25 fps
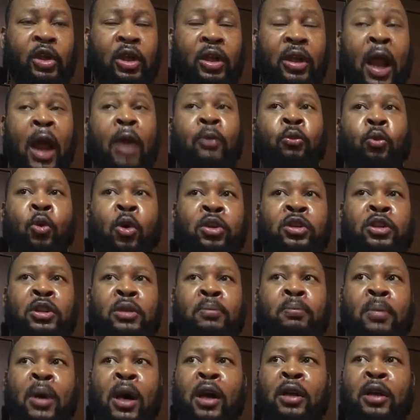that was
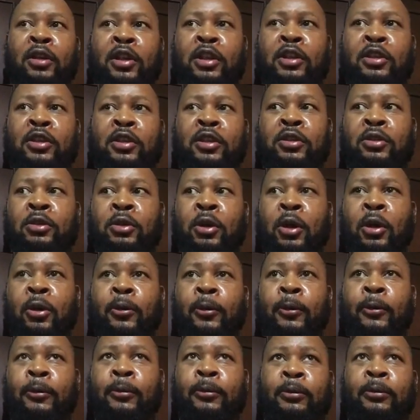in bondage,
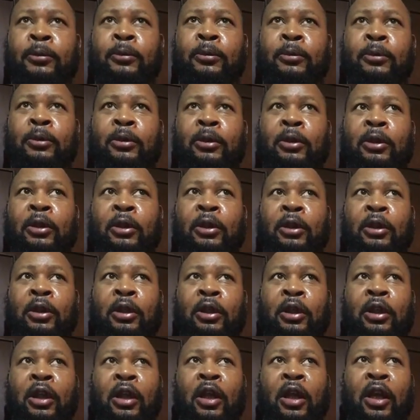
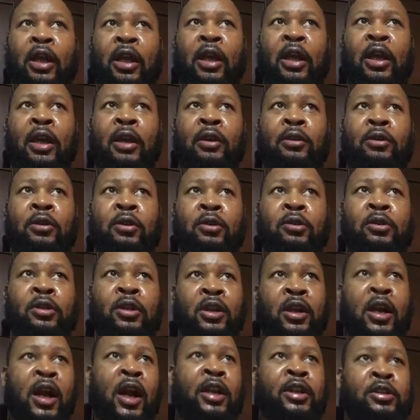and the
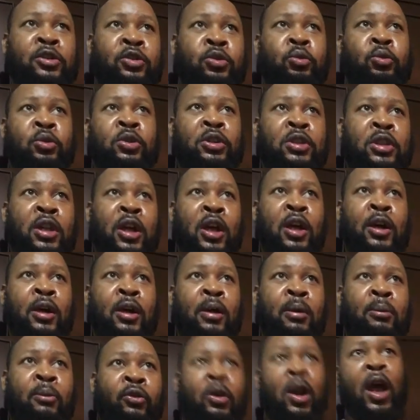crackers was
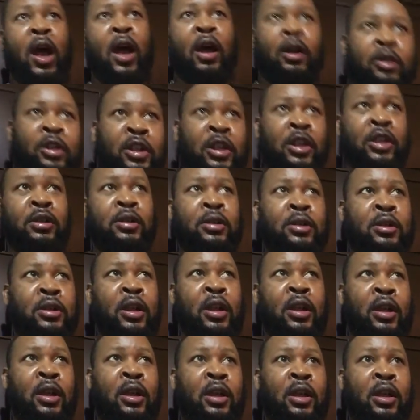rounding
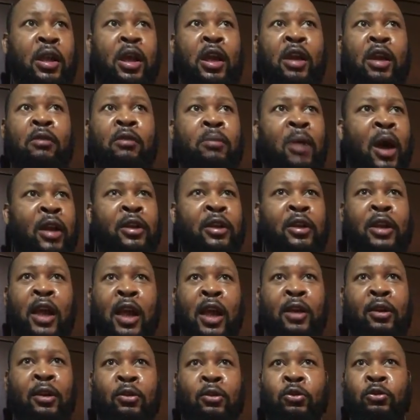everybody
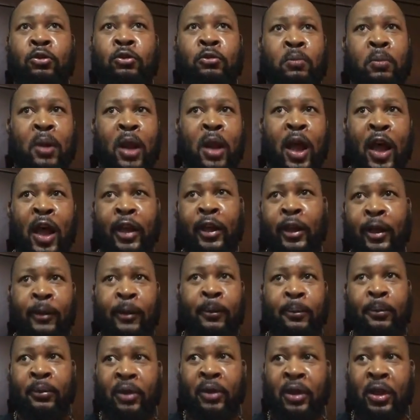that looked black
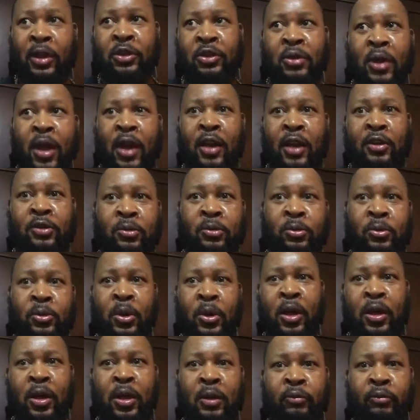and trying to
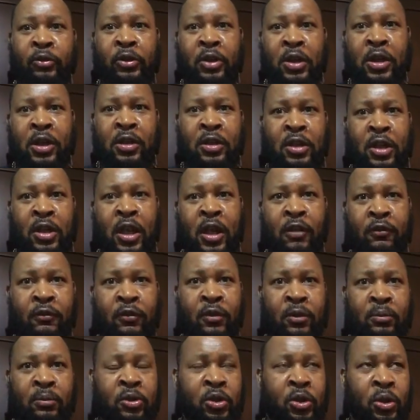re-enslave
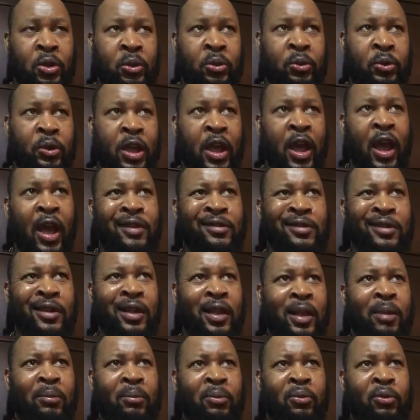them. So they had to
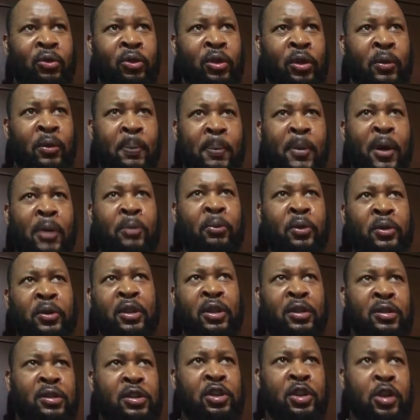come up with
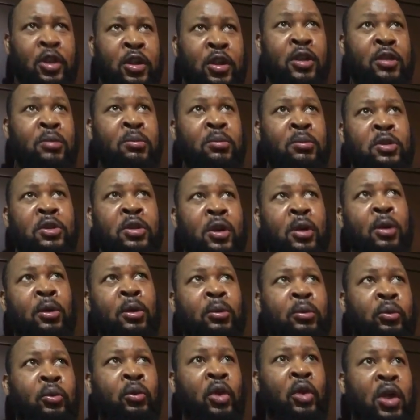the term, to